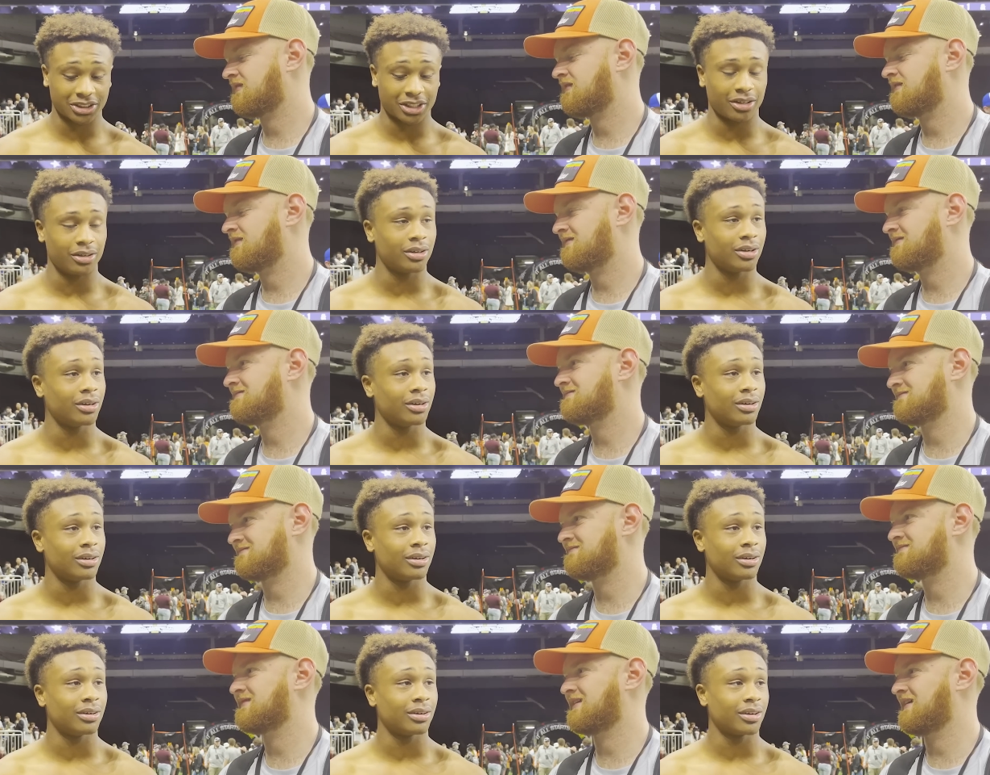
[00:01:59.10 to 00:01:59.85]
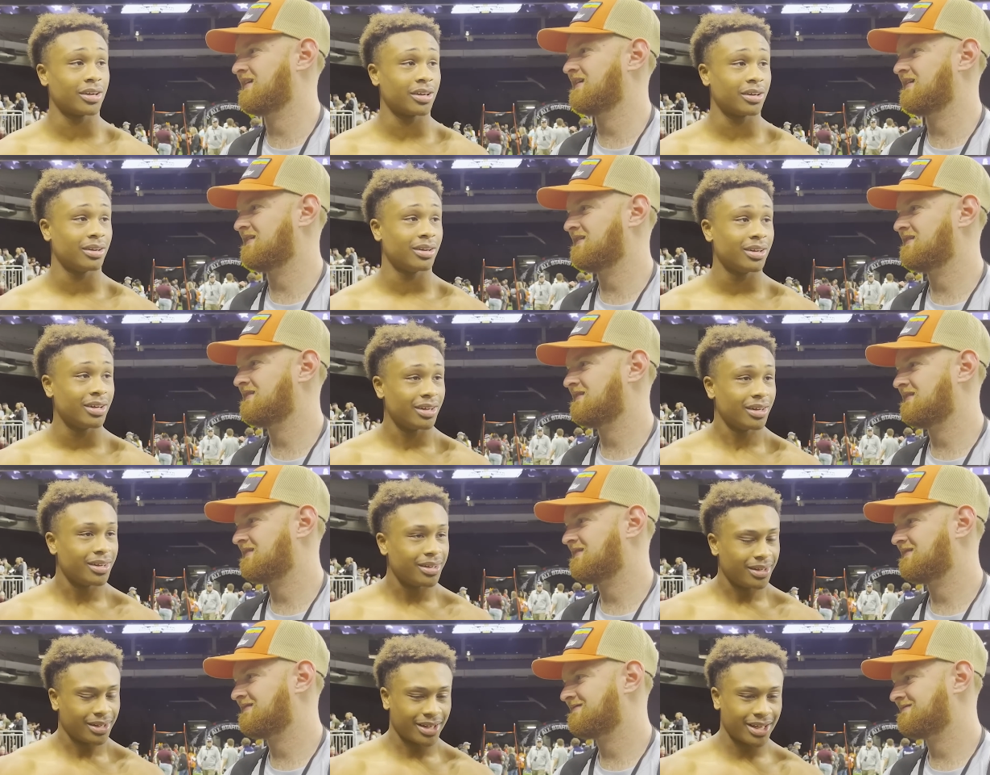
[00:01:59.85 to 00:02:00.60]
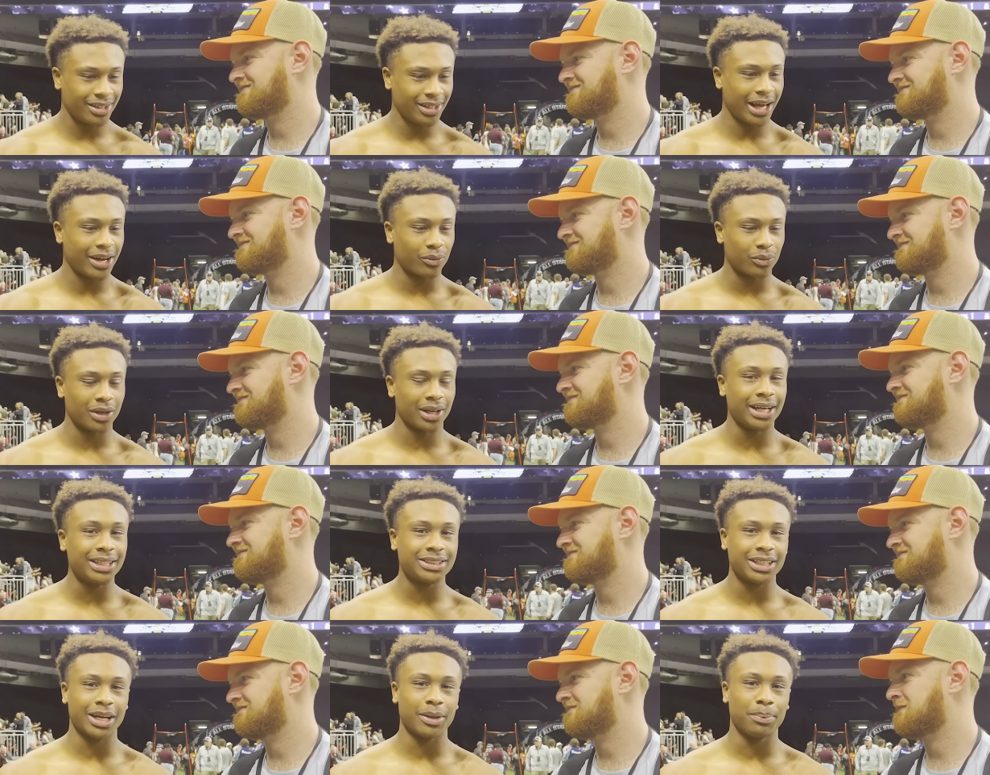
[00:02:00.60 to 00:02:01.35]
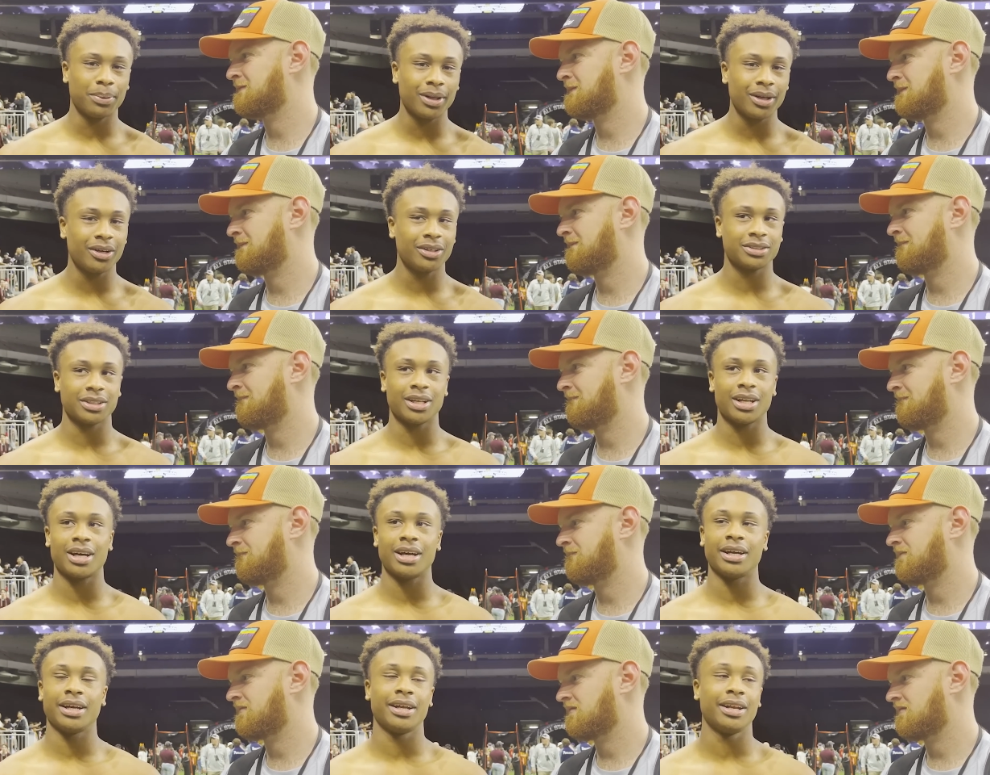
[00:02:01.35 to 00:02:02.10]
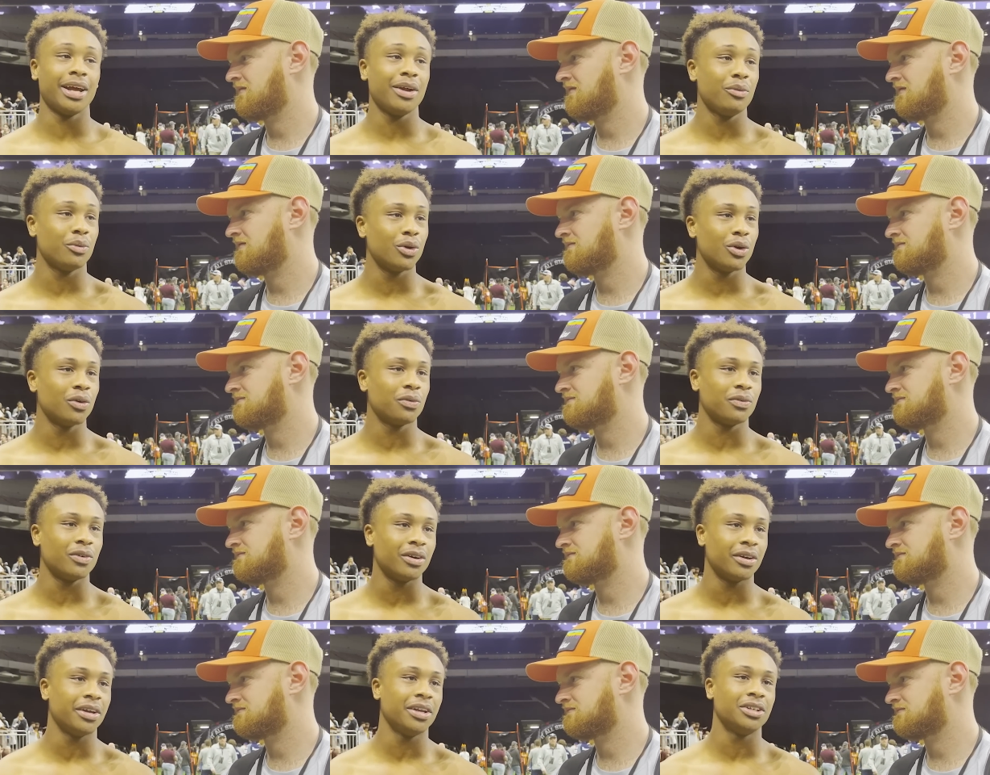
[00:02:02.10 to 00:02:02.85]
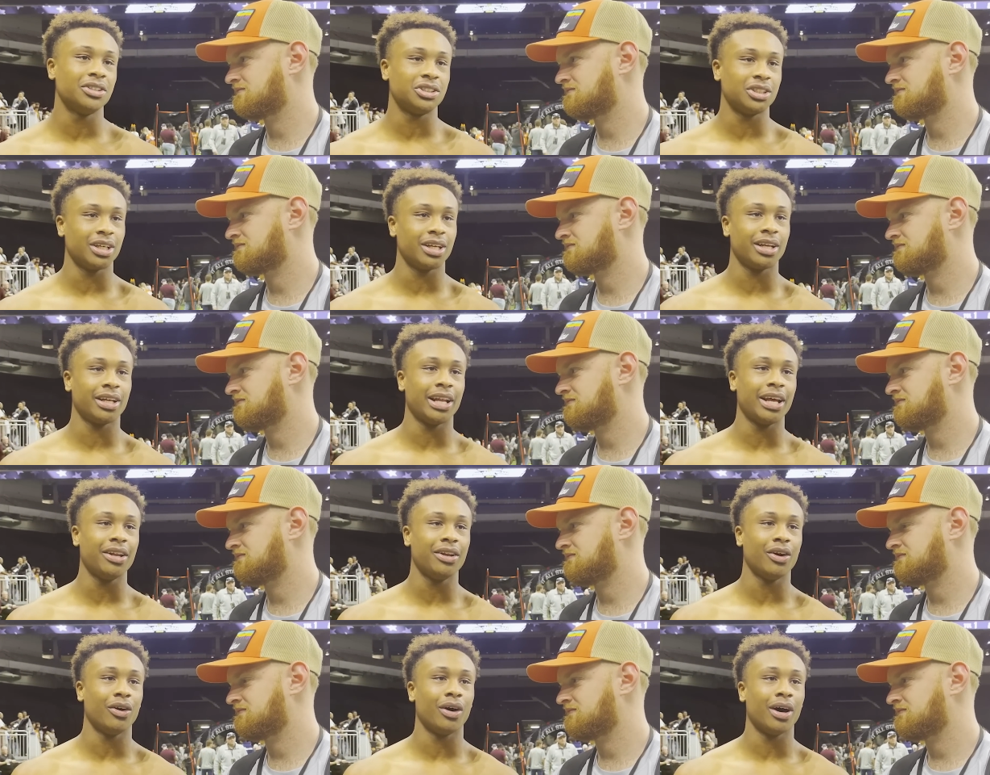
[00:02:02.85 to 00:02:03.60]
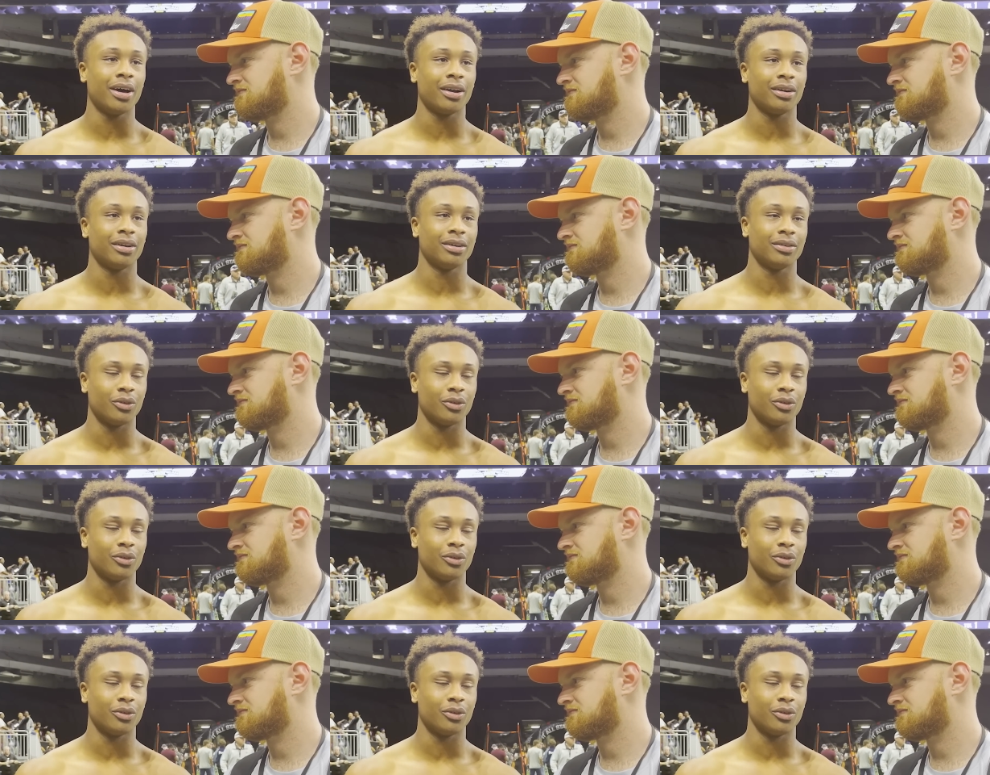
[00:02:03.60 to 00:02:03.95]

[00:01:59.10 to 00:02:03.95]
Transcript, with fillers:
Speaker 1: co- uh, yeah. can like relate to their players a lot, and they real fun, energetic. They know how to